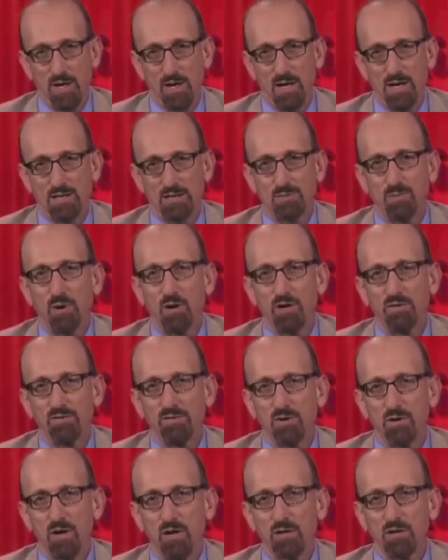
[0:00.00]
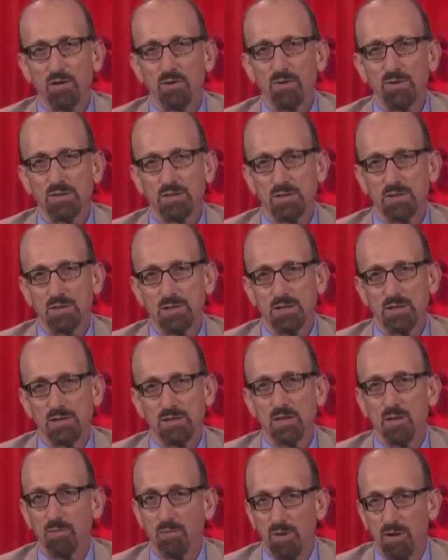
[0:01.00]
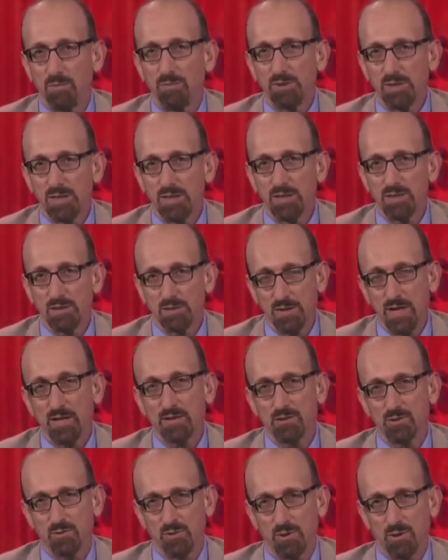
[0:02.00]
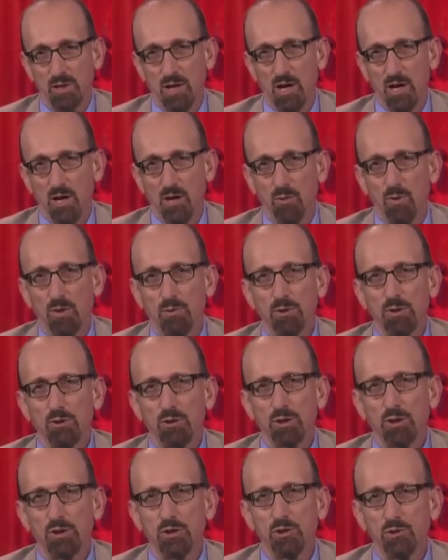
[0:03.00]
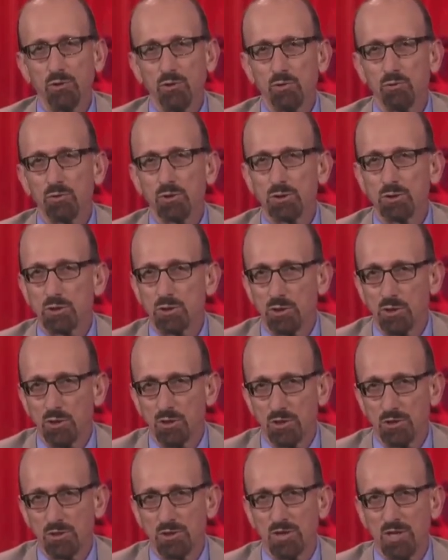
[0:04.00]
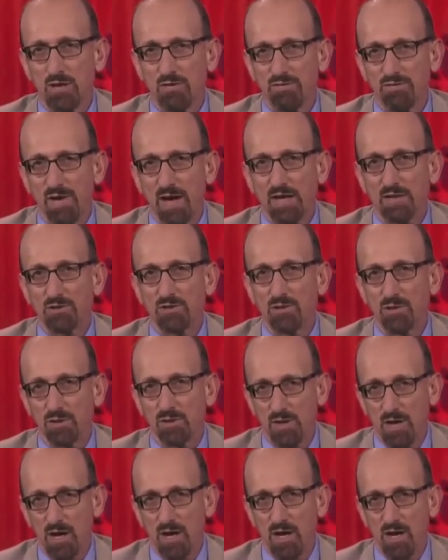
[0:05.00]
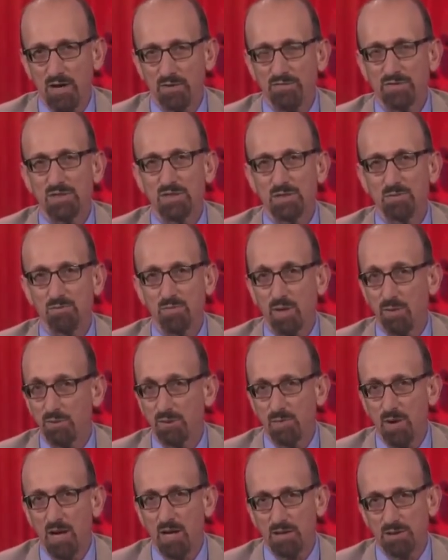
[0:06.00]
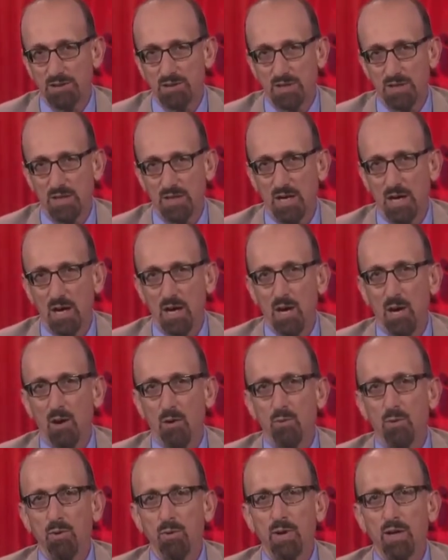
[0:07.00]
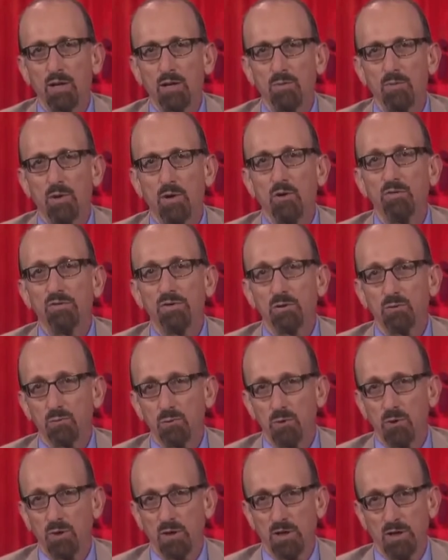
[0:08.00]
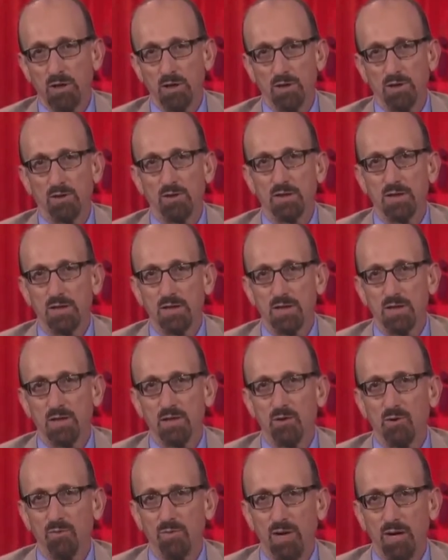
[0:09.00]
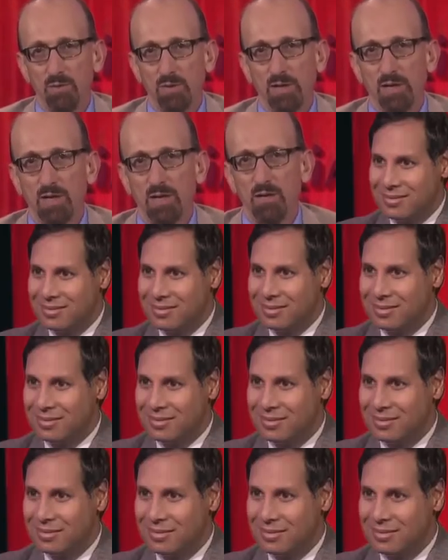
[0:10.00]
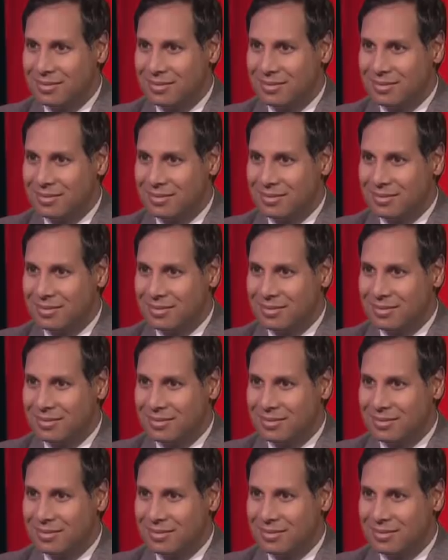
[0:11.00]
As part of our ongoing series, Public Intellectual, where we look at new research that affects our lives and public policy, we welcome Avik Roy, leading Obamacare critic,